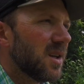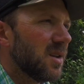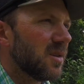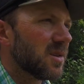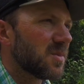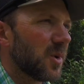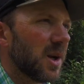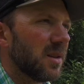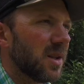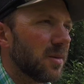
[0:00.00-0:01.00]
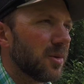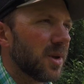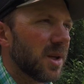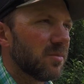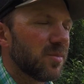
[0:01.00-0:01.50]
you can spray
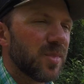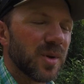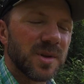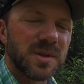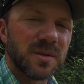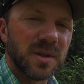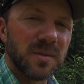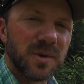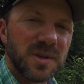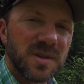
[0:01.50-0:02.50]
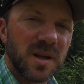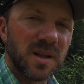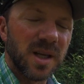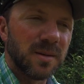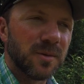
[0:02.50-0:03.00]
Liberty. I'm pretty sure Liberty's not
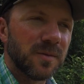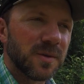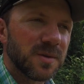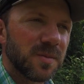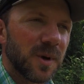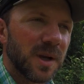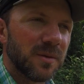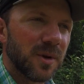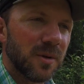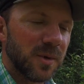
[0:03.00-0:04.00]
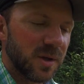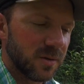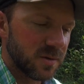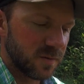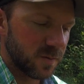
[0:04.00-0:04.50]
labeled for spraying row
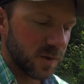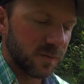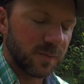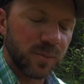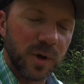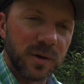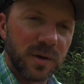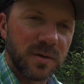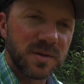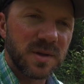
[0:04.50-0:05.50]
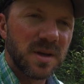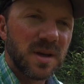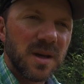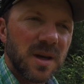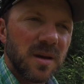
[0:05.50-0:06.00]
middles of produce,
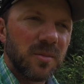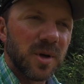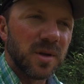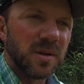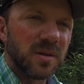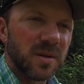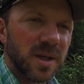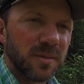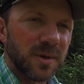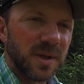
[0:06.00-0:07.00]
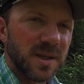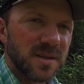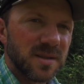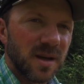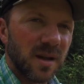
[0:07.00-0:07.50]
but Liberty
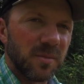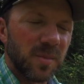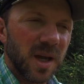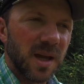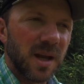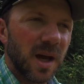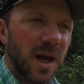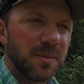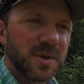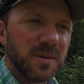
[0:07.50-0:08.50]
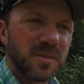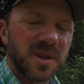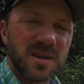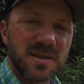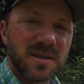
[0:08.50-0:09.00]
is not a bad option
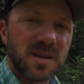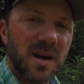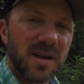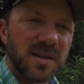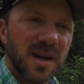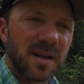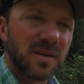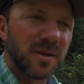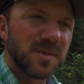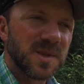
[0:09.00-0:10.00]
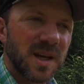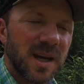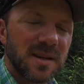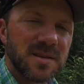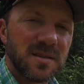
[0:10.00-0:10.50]
because it's a contact
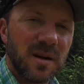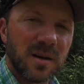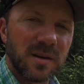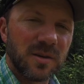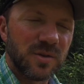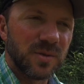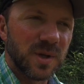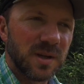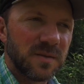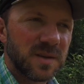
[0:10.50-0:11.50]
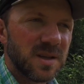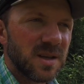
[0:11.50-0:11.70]
herbicide. It's not going to drift,